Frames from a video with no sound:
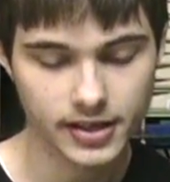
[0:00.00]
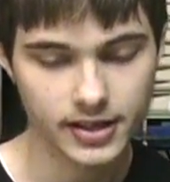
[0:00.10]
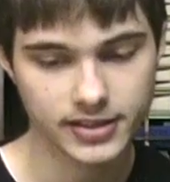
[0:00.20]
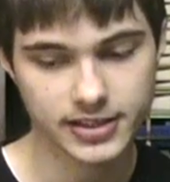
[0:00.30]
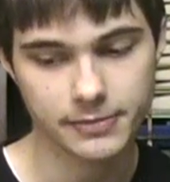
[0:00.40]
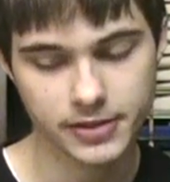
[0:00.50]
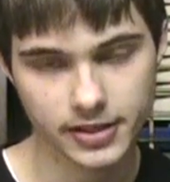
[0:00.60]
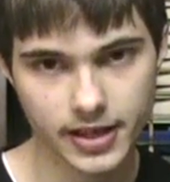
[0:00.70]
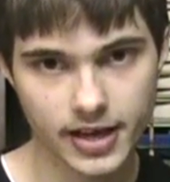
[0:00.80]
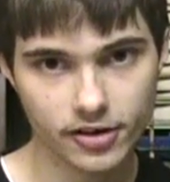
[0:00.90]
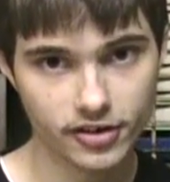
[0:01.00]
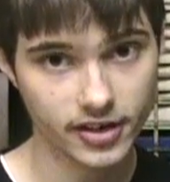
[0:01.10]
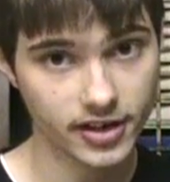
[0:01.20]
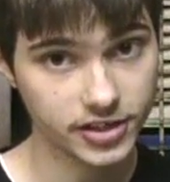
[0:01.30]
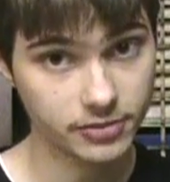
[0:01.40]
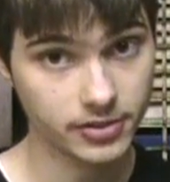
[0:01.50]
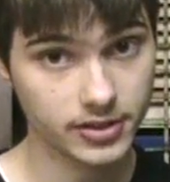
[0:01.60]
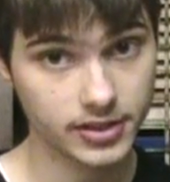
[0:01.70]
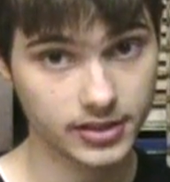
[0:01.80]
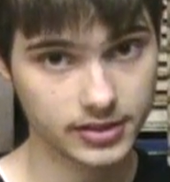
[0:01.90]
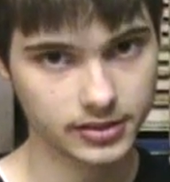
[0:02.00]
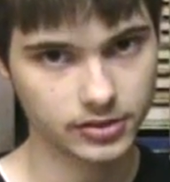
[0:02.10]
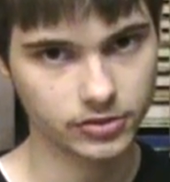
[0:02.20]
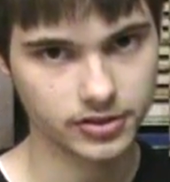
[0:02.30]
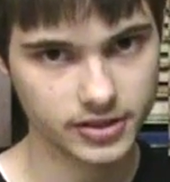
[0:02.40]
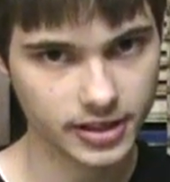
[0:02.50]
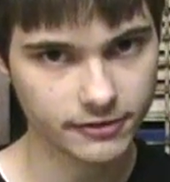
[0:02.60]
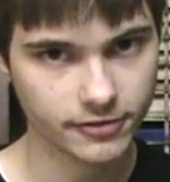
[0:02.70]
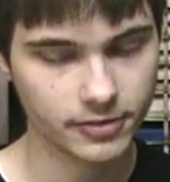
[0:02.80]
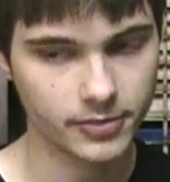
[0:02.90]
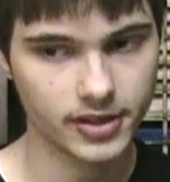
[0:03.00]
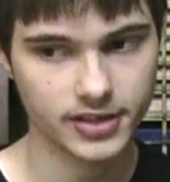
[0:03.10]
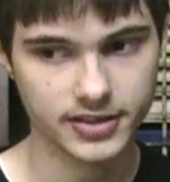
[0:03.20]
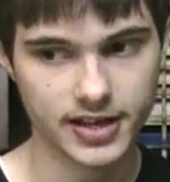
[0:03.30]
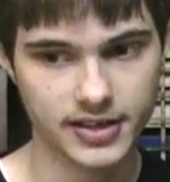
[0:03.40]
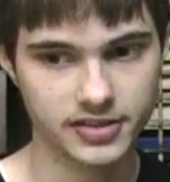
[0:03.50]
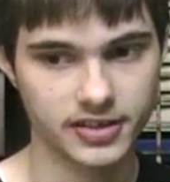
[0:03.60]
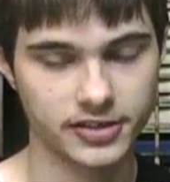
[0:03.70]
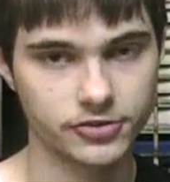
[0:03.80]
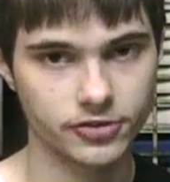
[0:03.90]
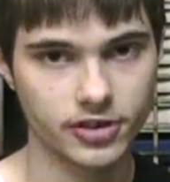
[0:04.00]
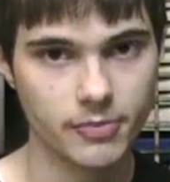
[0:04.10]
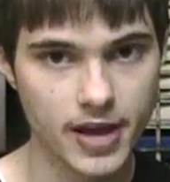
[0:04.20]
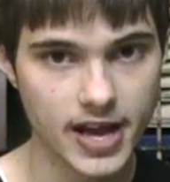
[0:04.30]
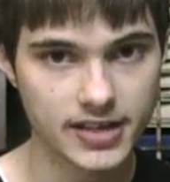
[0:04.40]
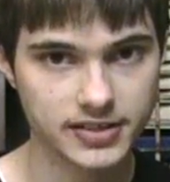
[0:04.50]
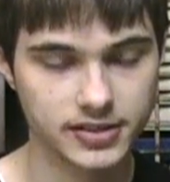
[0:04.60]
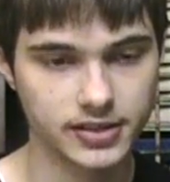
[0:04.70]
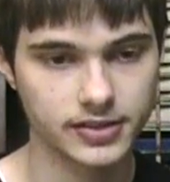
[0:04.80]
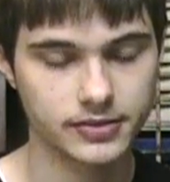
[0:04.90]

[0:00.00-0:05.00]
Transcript: Except the gate on an IGBT is a little different because it has an extra capacity.